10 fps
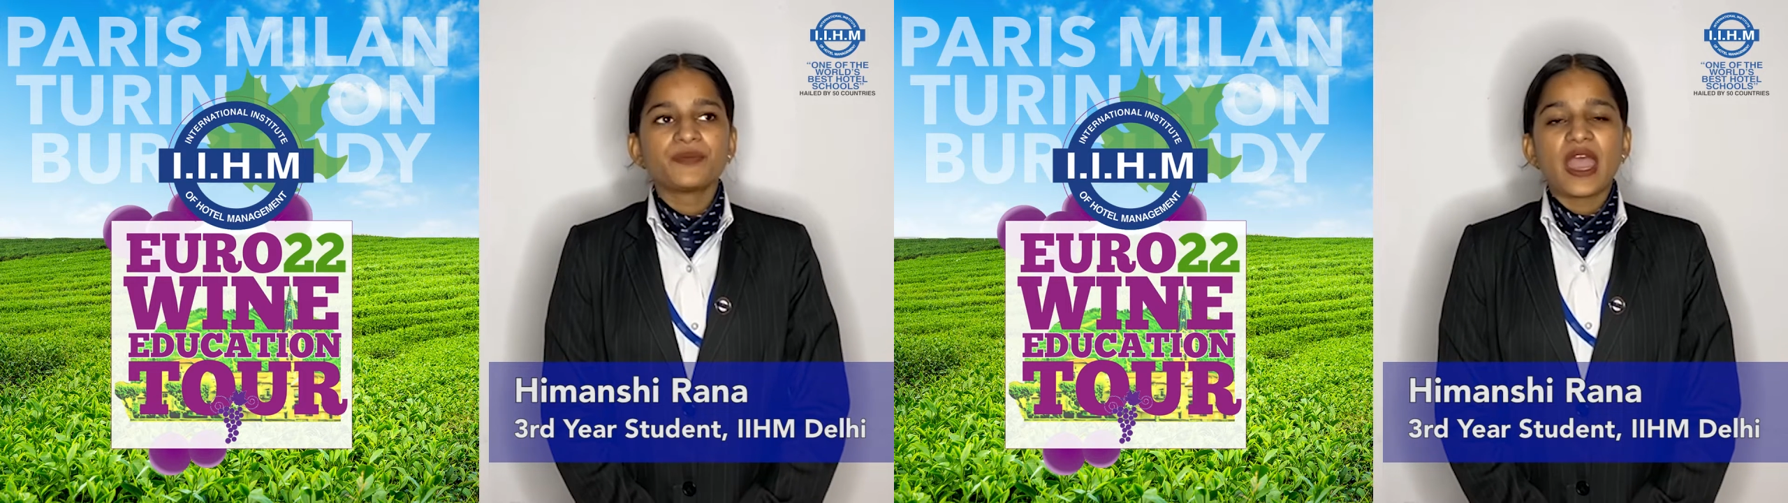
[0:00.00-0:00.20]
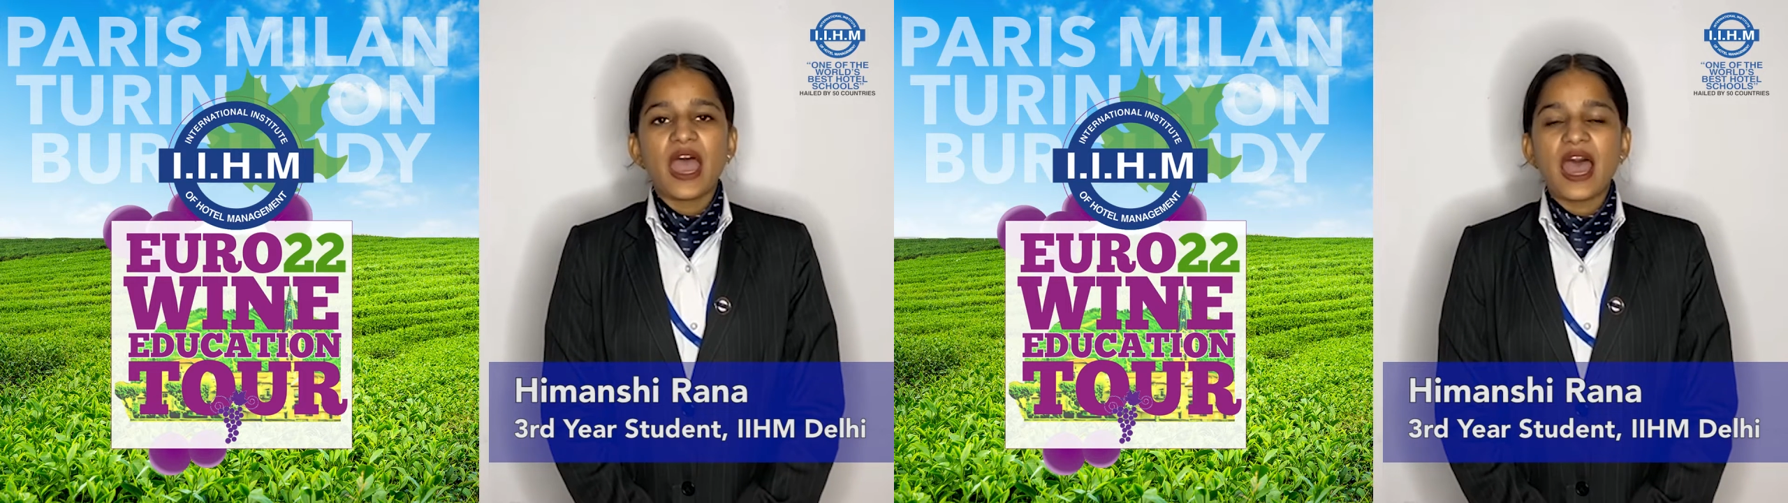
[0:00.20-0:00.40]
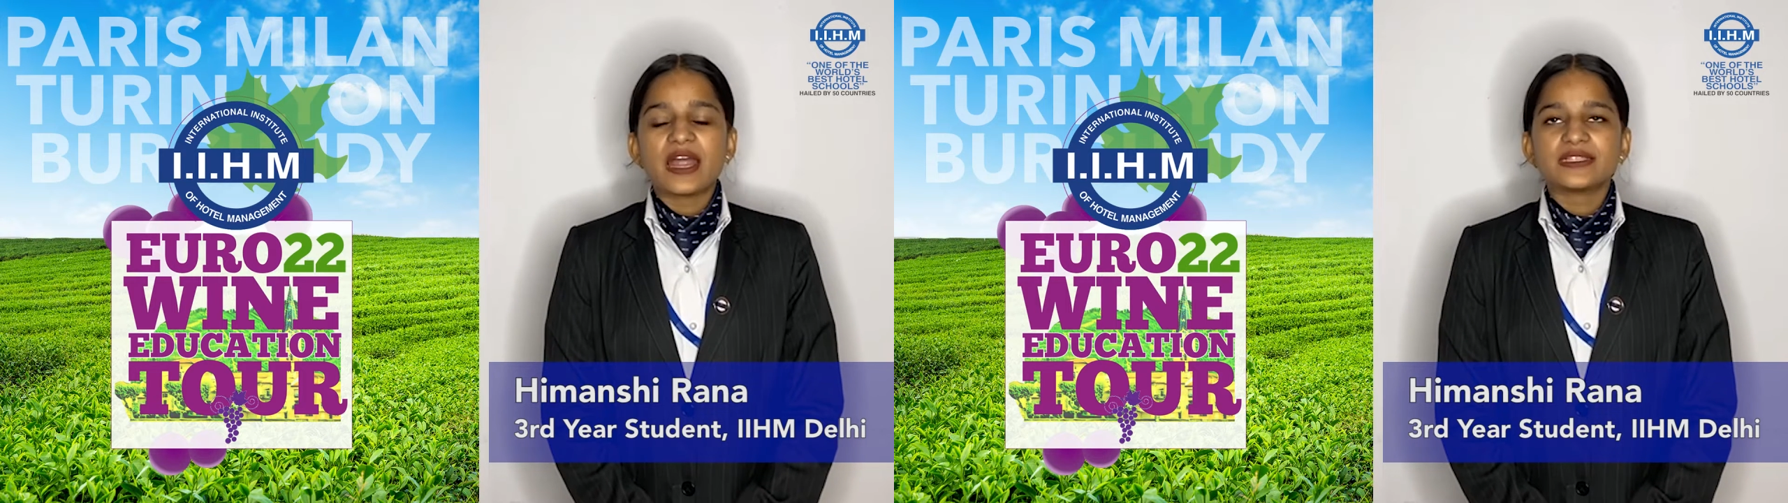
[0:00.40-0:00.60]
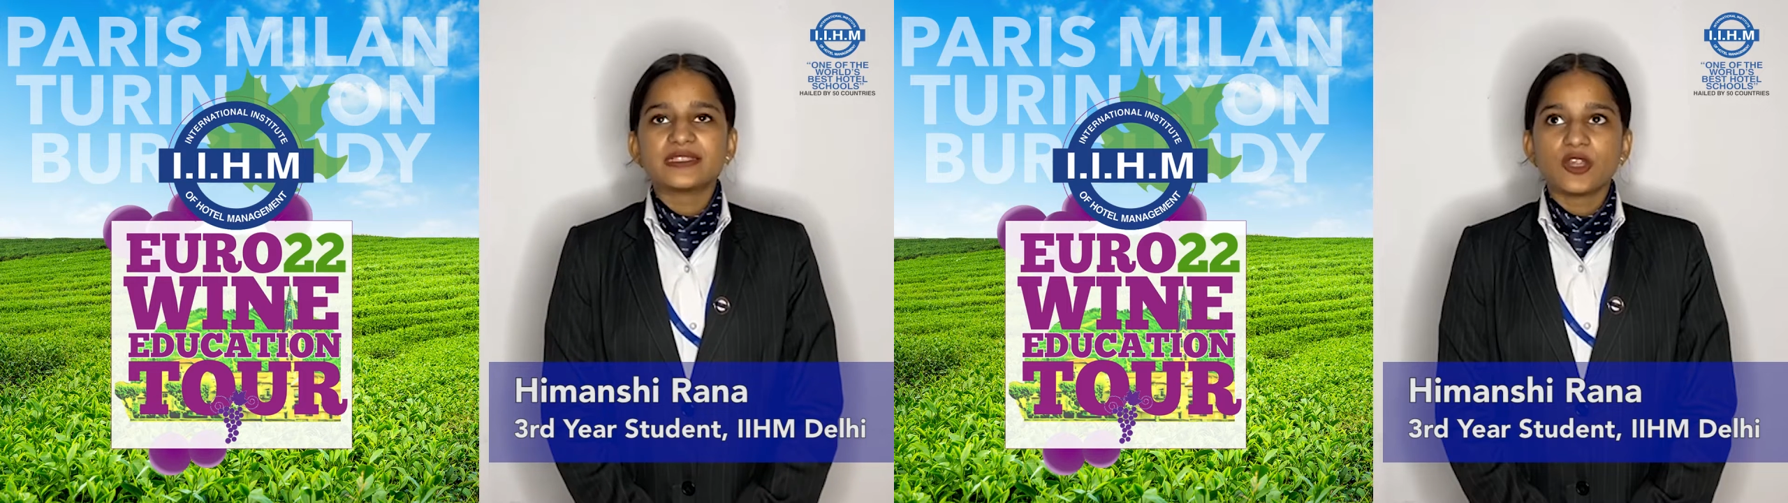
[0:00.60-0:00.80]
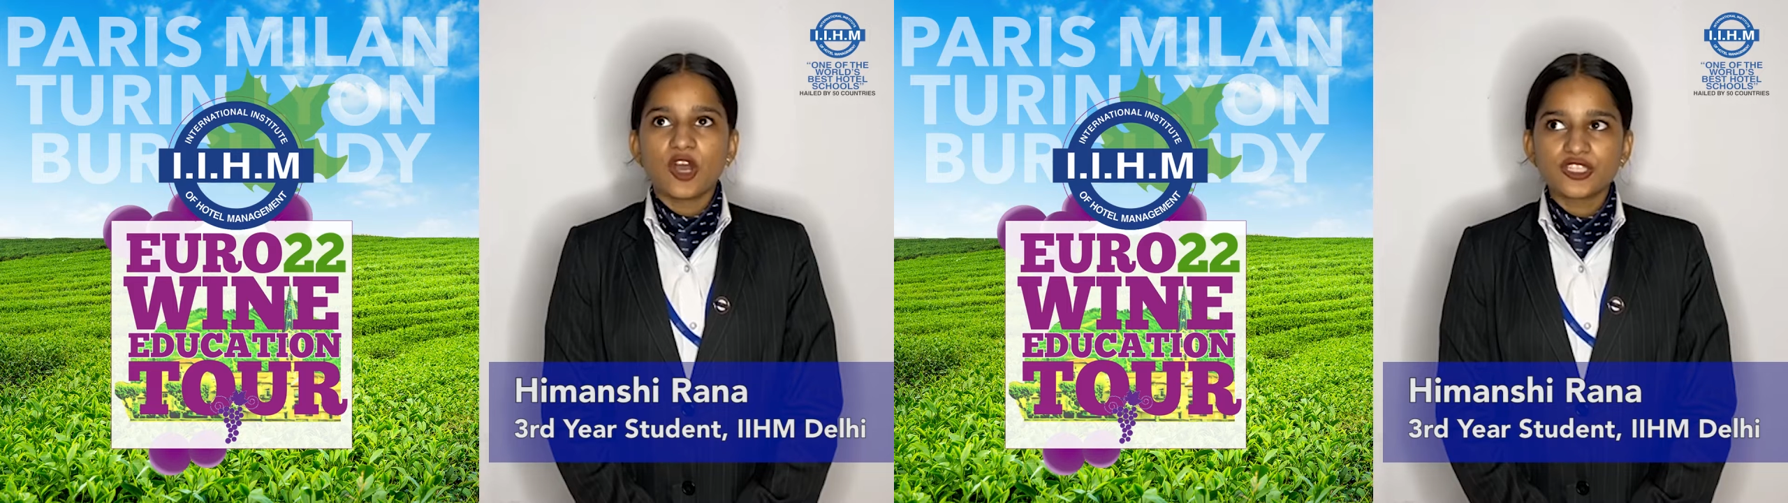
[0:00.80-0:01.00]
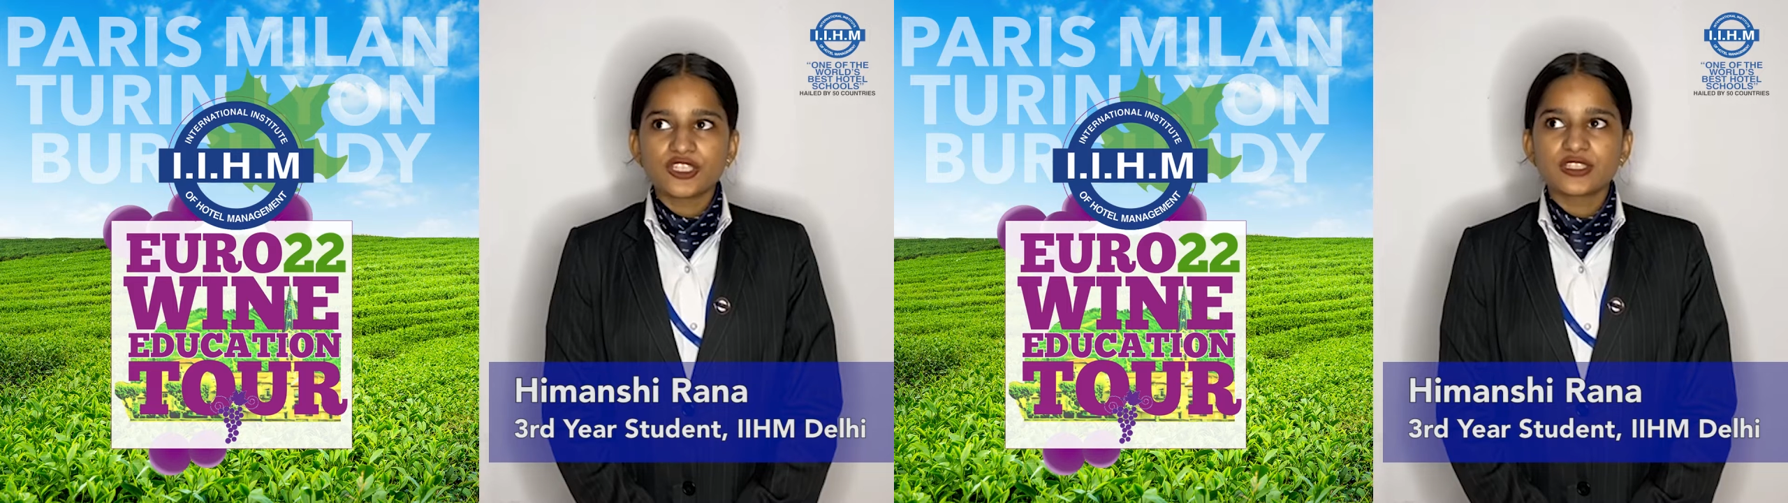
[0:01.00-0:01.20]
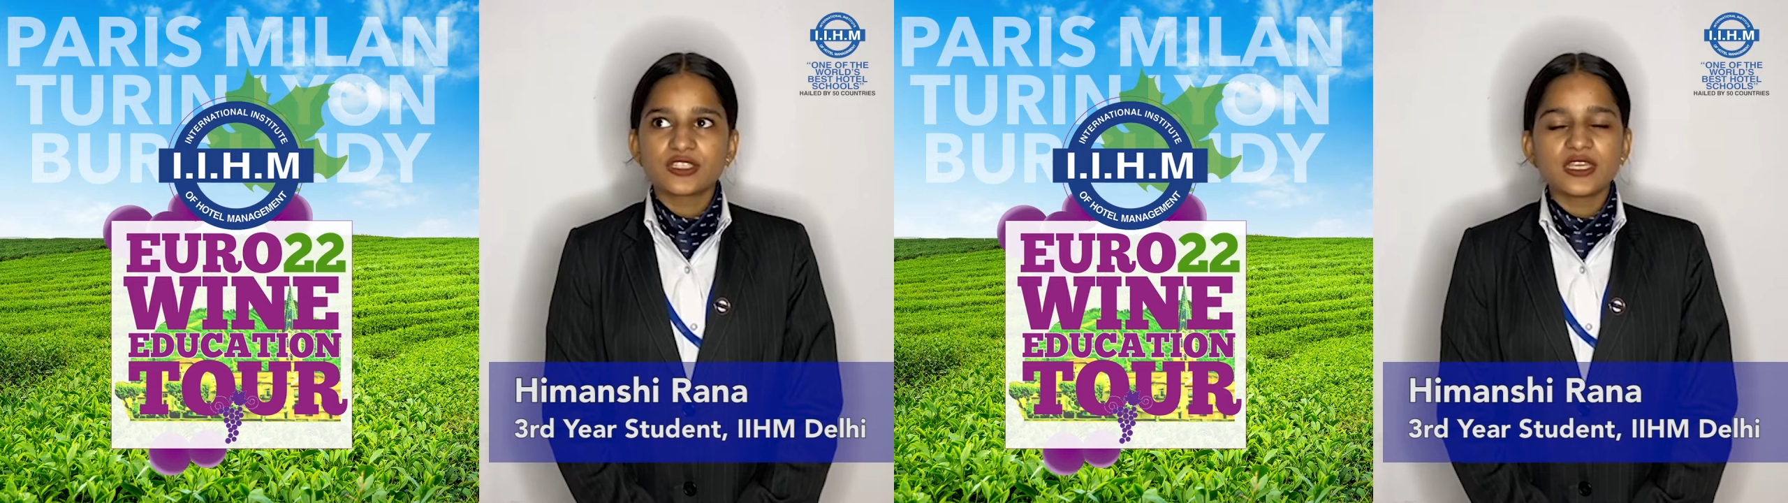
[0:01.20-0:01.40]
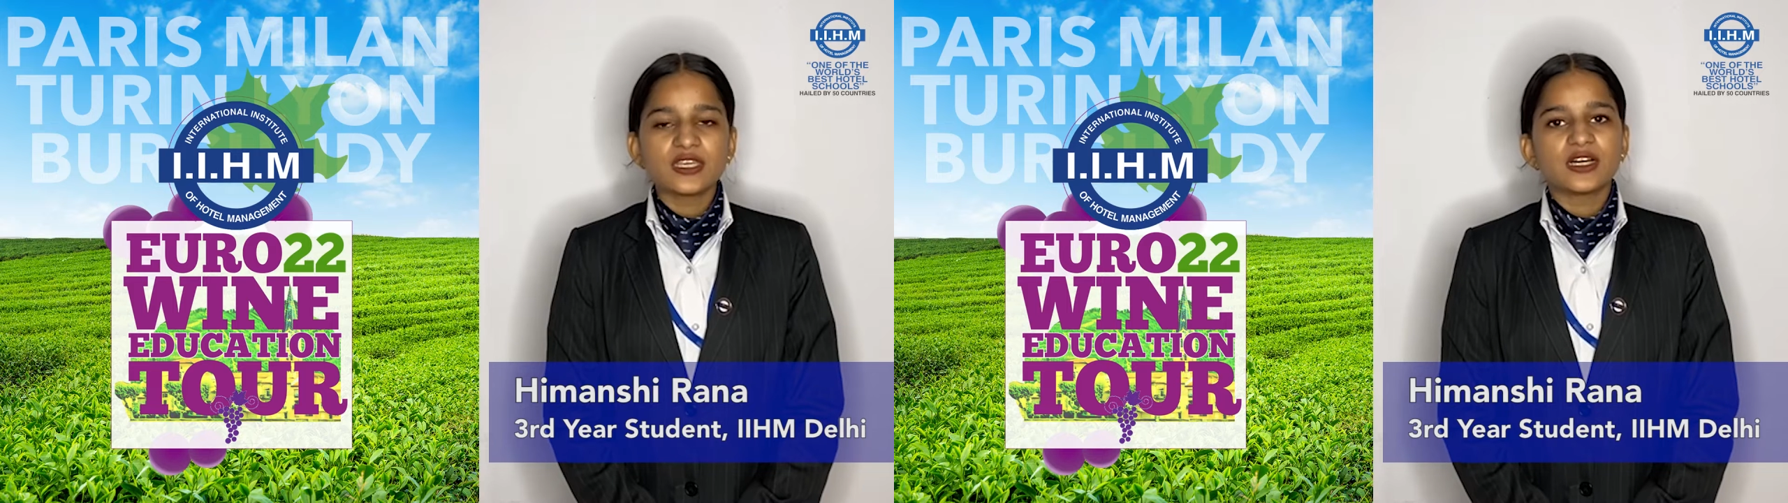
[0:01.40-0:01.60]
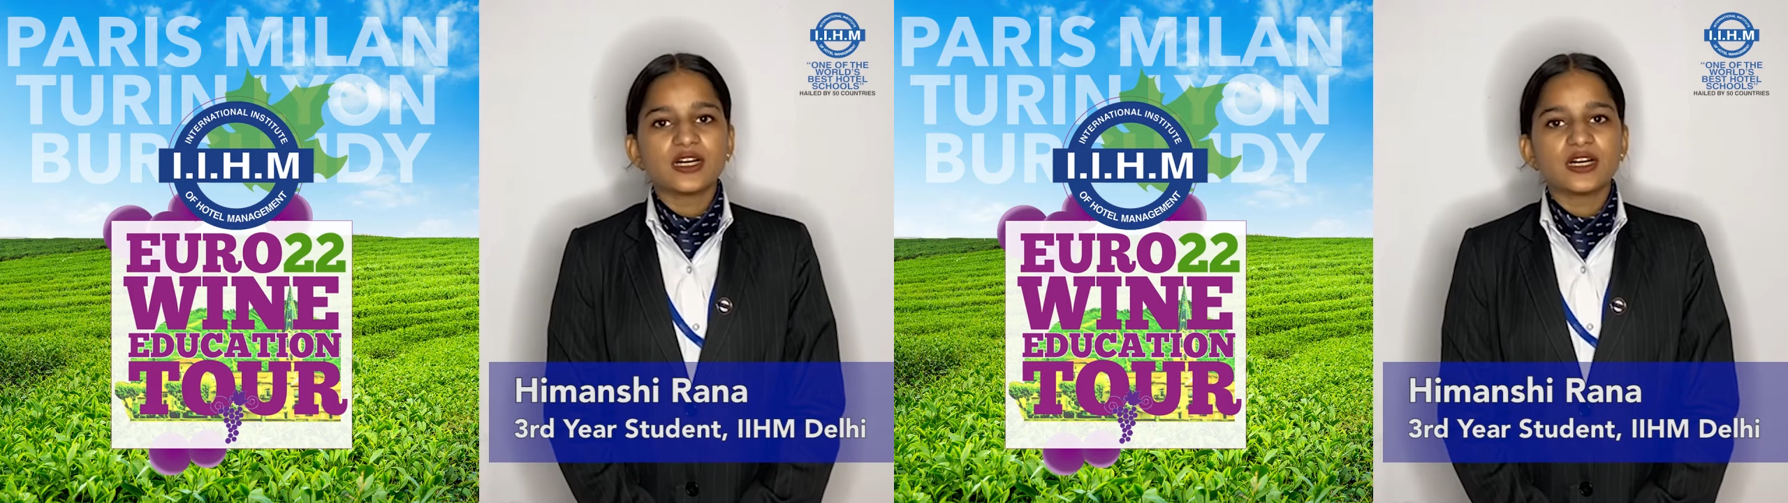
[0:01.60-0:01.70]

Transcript: And not just the